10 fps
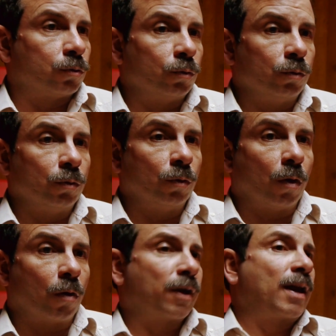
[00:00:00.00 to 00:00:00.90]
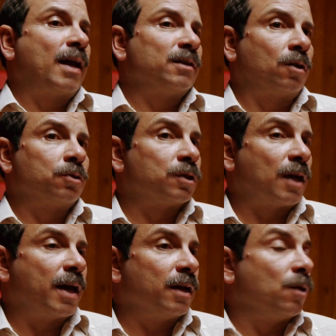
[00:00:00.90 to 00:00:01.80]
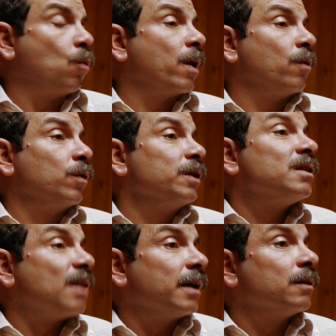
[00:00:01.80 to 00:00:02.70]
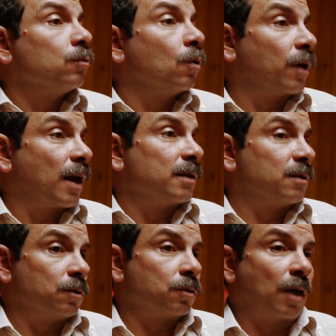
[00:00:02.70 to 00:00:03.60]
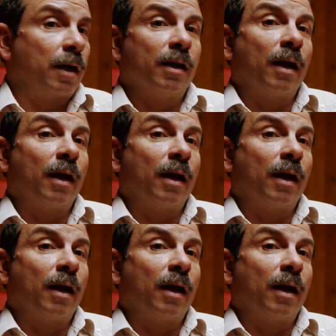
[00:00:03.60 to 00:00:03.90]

to organize our society the way we decide to organize the society,